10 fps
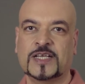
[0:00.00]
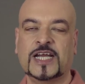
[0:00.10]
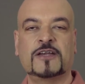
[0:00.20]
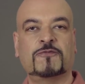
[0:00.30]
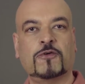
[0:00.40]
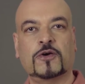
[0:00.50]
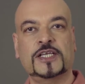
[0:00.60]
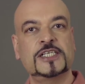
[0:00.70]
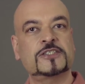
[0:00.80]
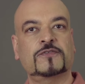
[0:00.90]
And for
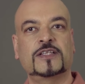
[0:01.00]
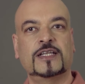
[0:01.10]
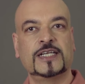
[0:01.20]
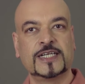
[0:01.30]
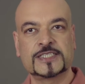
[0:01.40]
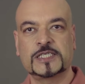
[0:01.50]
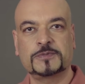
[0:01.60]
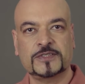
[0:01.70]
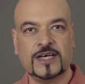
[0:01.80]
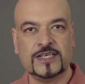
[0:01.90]
each of the
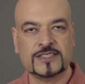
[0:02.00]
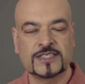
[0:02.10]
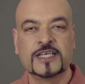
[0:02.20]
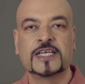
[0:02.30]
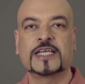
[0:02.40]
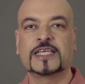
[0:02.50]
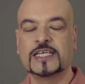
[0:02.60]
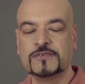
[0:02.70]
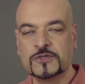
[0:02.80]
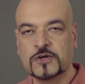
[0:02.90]
leadership tasks,
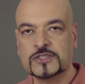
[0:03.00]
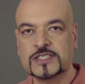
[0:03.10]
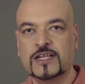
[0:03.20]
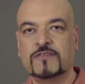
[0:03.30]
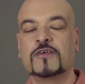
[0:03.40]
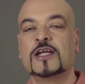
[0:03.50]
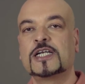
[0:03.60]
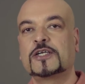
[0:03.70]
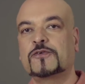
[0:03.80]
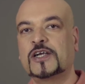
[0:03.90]
give yourself
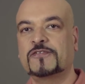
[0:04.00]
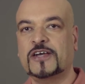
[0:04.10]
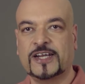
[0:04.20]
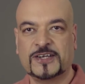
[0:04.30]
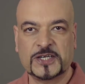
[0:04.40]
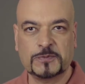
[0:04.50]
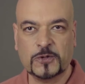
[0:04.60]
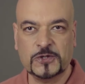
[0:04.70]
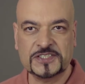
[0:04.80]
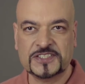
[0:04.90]
twenty-five hundred
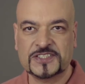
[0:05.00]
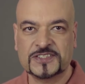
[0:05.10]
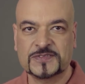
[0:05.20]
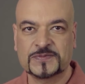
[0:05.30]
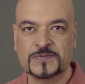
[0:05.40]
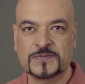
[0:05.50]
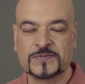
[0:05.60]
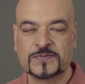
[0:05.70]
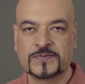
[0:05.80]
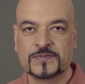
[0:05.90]
points.
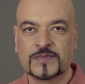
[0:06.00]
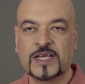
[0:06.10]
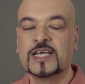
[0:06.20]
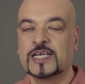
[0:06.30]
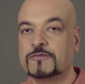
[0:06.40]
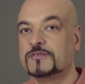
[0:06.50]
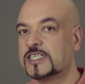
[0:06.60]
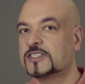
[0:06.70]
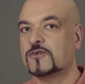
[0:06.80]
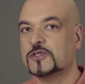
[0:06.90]
If
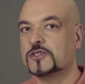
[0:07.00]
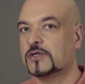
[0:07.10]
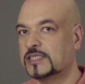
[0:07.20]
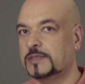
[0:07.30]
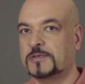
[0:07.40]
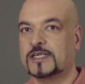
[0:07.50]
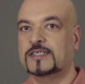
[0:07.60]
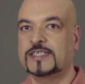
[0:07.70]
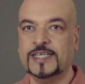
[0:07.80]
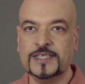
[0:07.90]
this was your
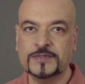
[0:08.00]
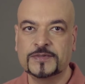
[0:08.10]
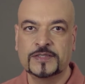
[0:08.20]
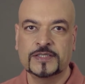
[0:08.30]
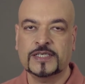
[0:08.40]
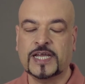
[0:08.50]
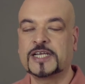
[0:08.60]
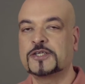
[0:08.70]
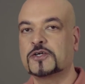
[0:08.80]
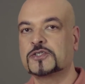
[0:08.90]
typical day
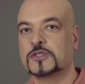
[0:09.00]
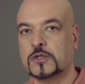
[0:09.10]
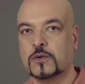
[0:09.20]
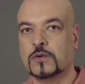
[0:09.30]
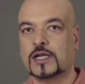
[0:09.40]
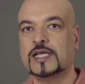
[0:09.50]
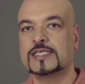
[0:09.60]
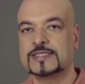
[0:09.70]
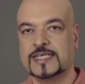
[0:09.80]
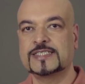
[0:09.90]
and your score
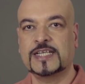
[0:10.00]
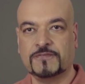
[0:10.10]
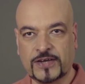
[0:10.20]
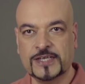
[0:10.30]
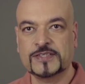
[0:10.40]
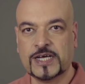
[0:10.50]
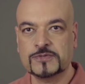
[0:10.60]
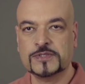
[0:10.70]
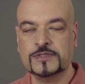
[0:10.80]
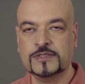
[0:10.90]
is less than five
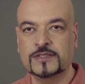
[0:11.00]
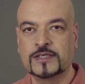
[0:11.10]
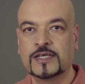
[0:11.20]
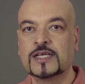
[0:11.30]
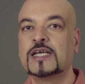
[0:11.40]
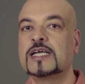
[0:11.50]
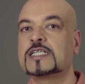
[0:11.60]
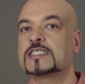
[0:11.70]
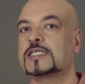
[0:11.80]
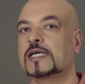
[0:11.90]
thousand,
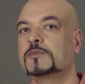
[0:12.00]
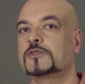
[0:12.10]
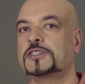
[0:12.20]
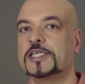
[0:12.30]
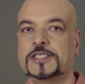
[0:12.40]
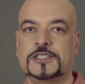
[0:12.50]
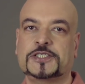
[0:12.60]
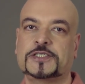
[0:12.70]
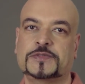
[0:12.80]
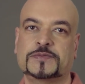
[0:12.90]
it's time to change.